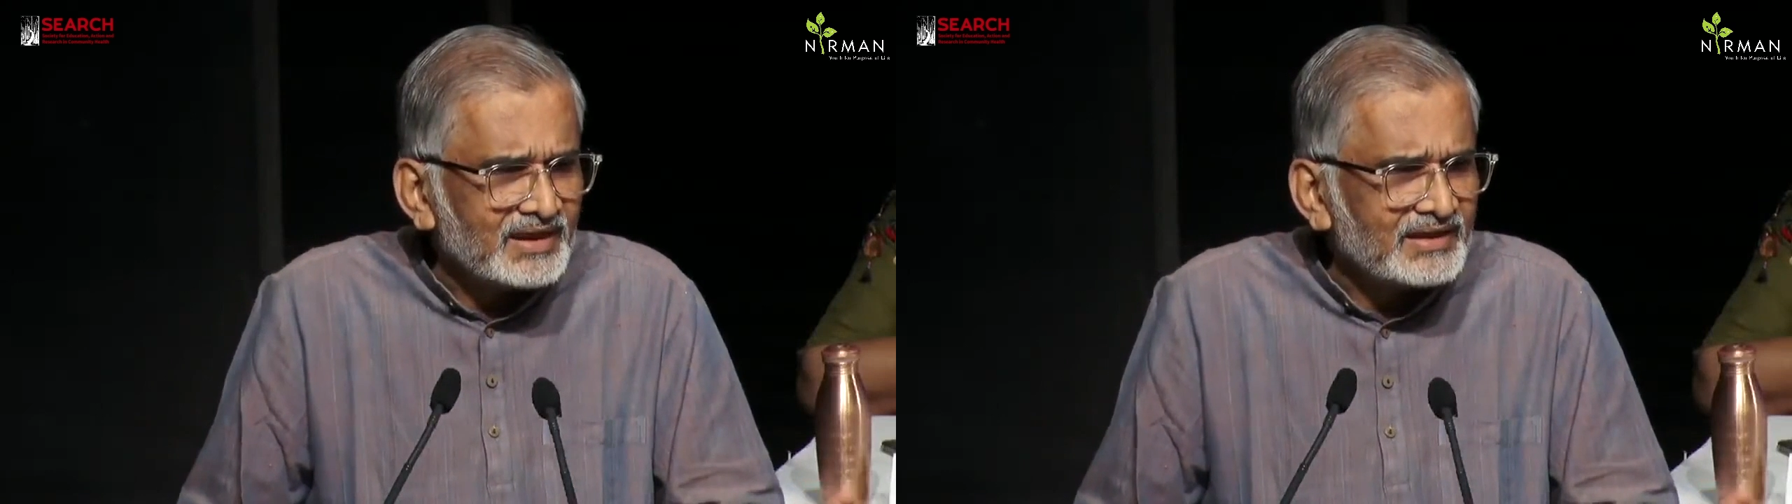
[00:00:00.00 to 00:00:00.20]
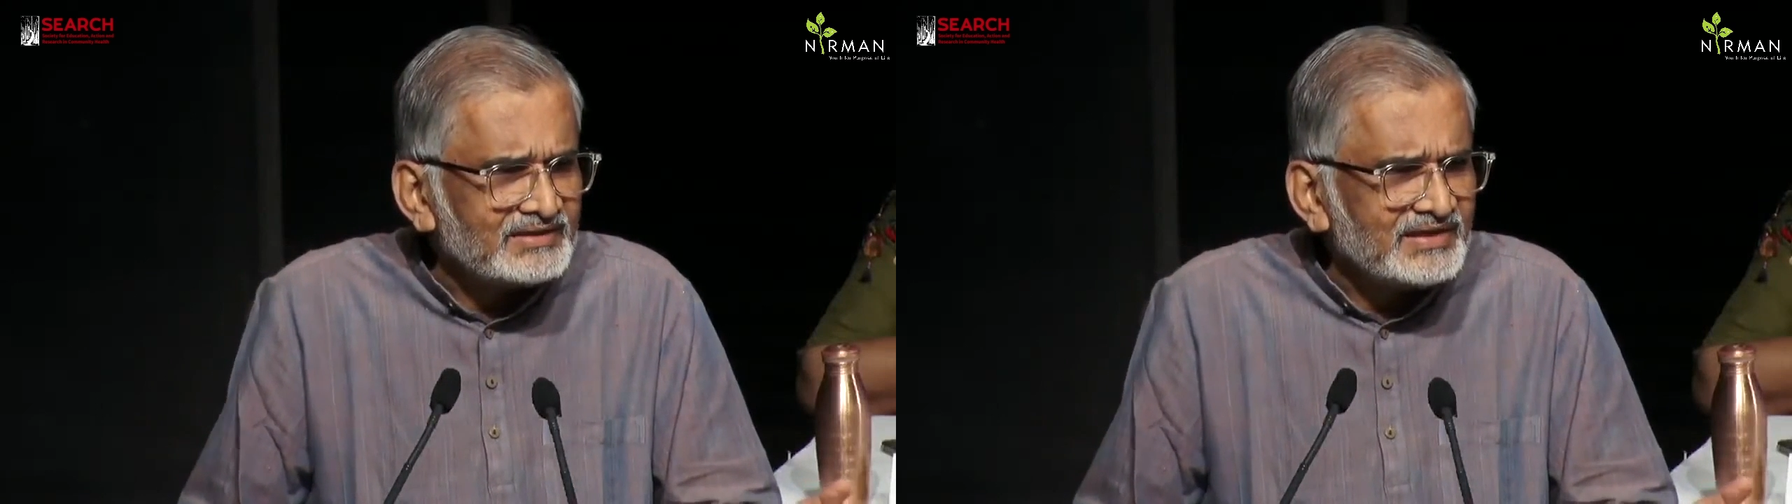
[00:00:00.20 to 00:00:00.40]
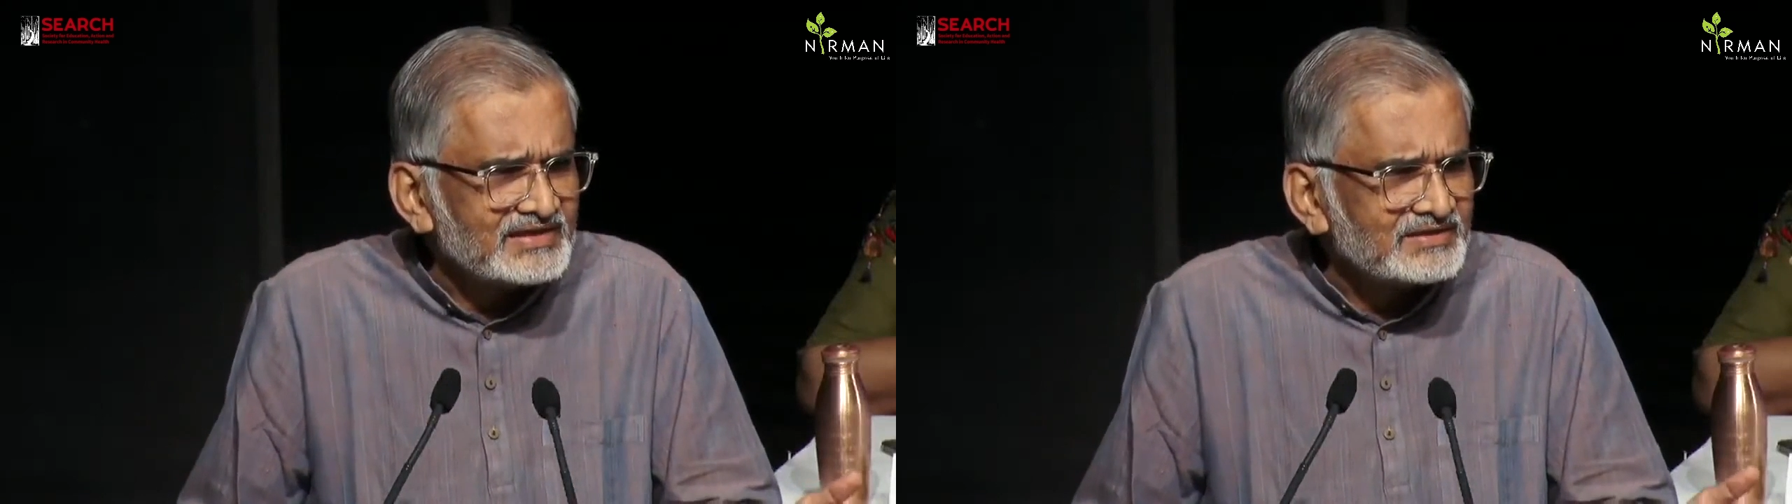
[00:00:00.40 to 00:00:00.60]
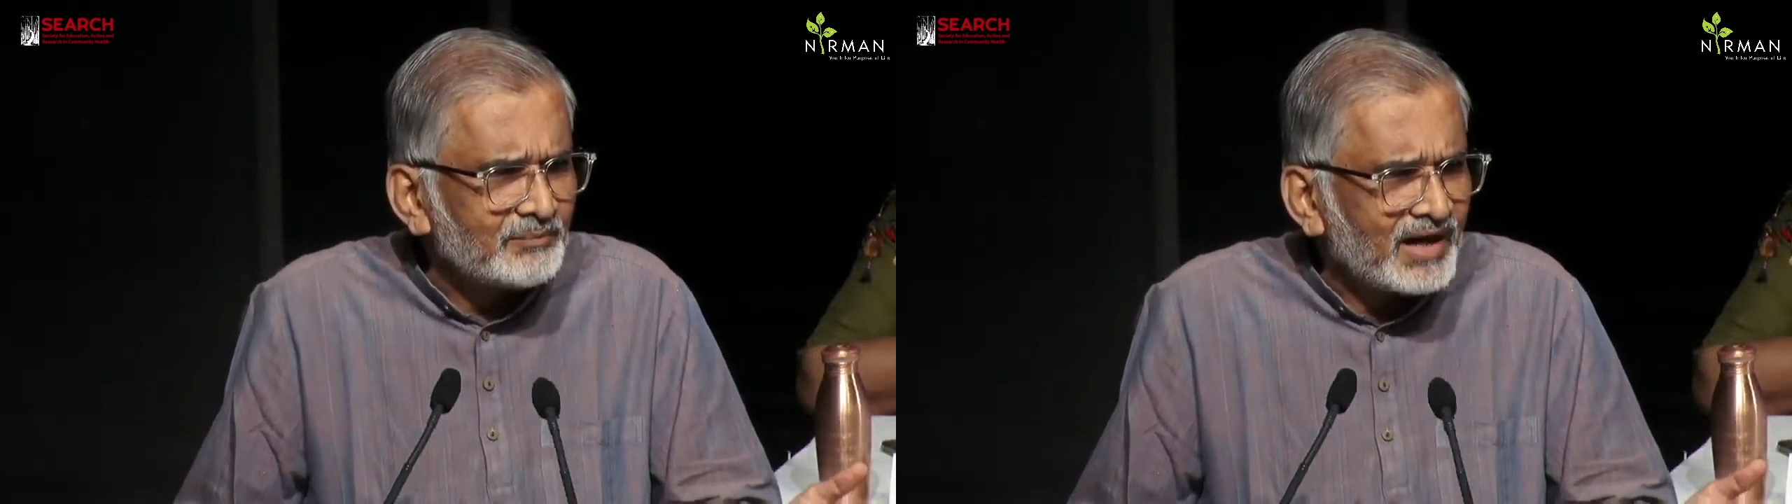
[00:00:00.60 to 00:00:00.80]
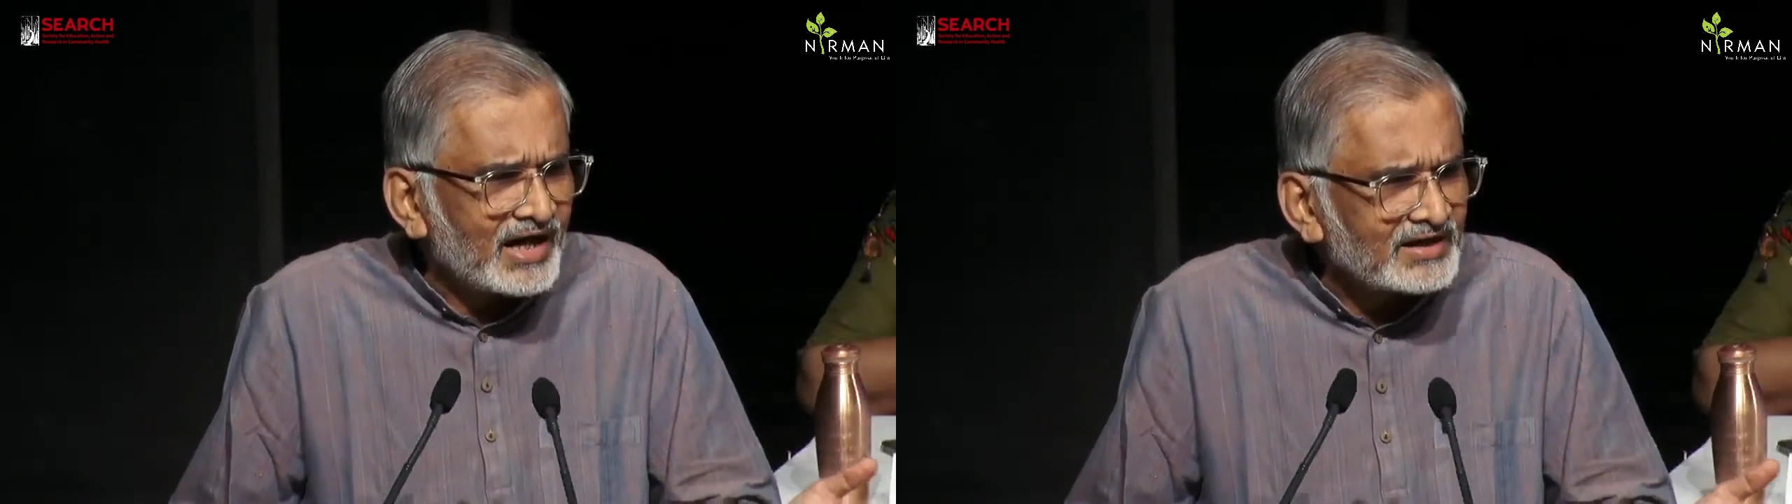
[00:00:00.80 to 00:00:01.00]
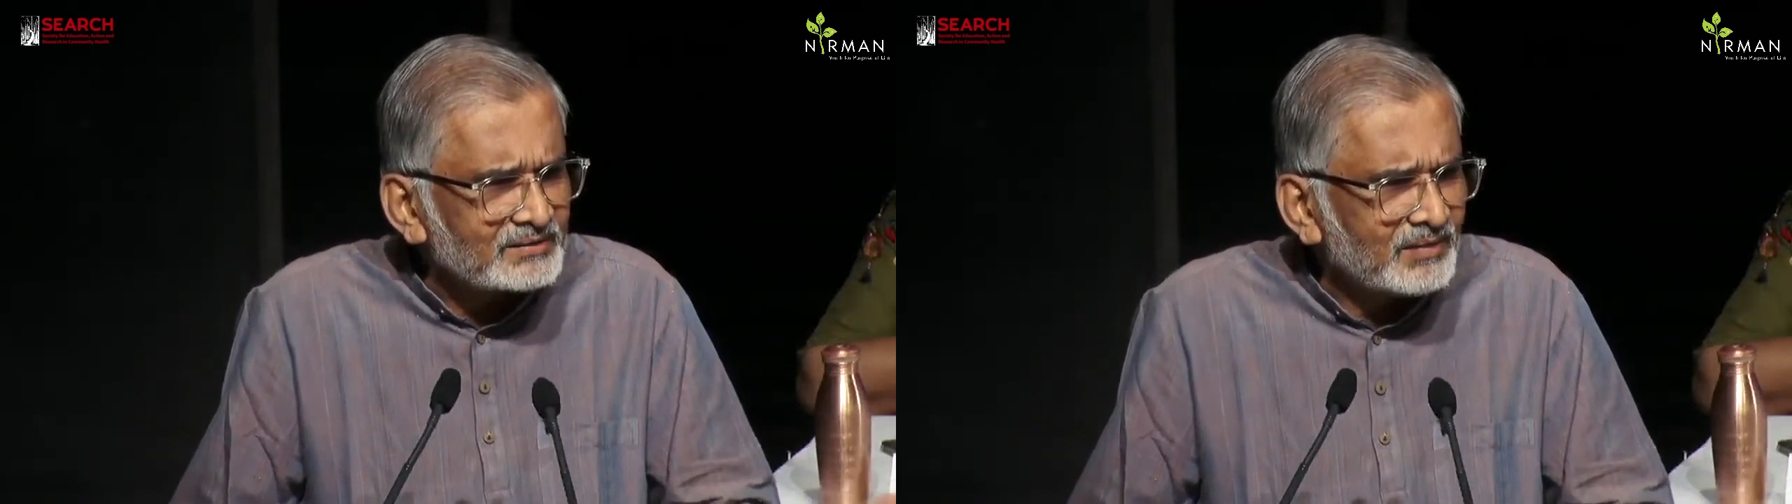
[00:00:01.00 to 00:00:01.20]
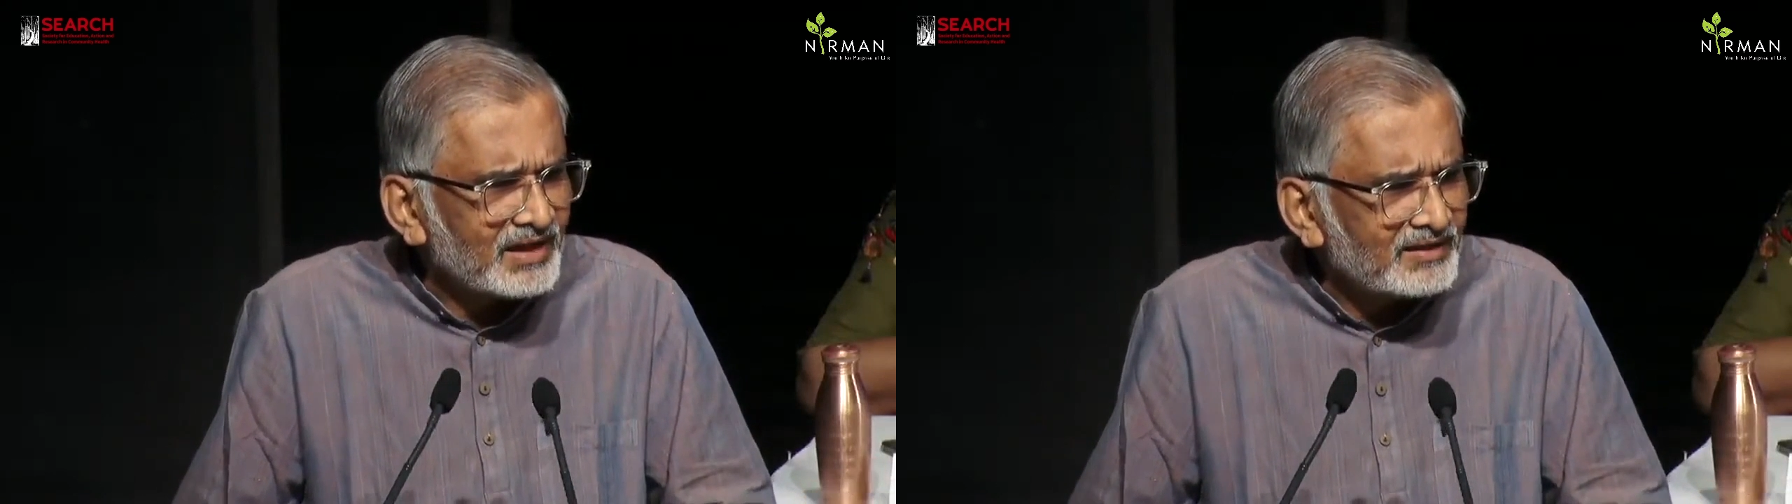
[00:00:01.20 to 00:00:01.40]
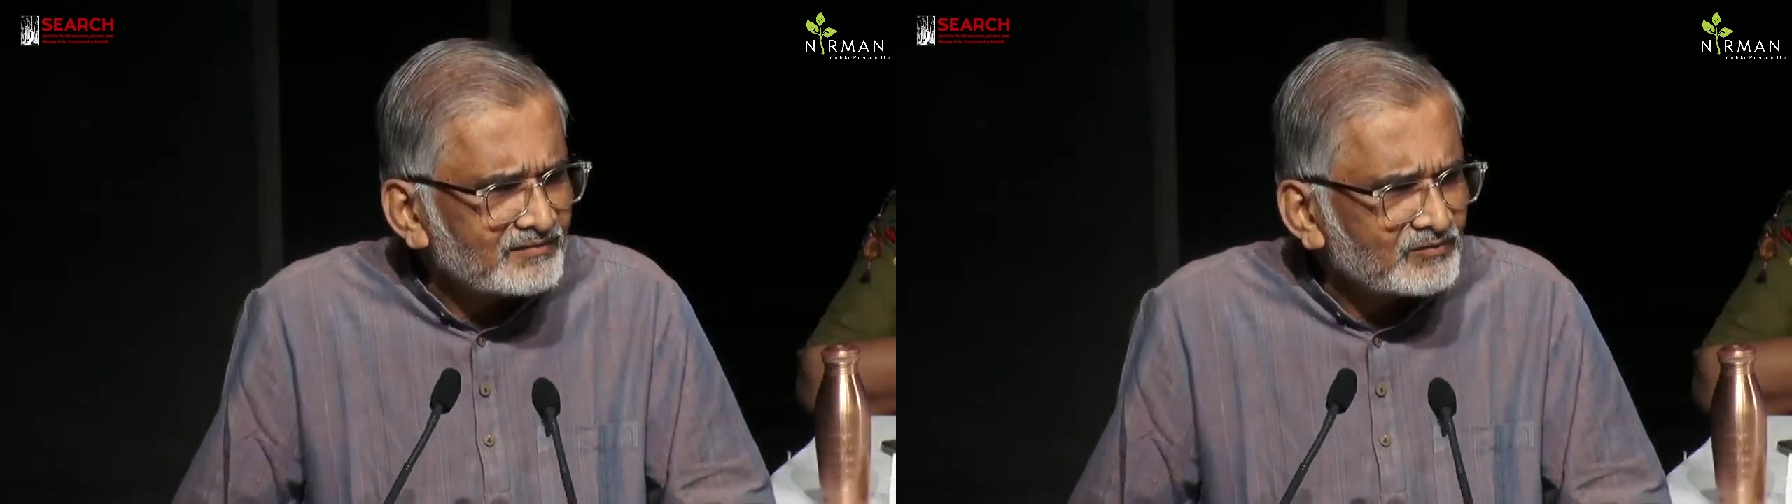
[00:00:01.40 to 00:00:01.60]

Gandhi as a Mahatma